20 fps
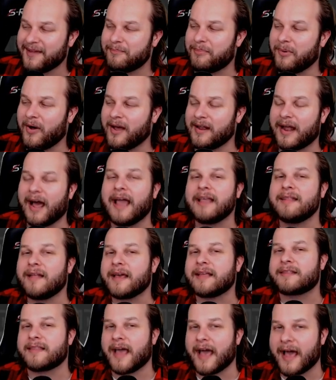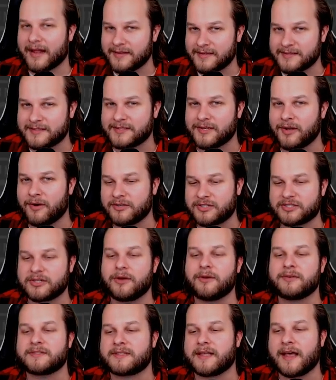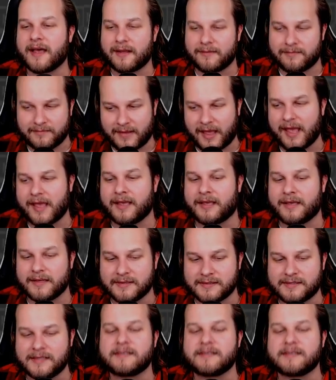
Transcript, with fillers: But I like that. And so it shows that Hank is,